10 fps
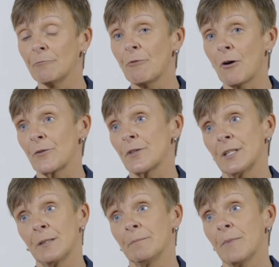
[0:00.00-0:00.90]
rather
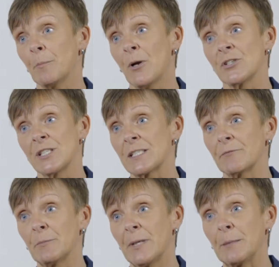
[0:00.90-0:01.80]
than them approaching different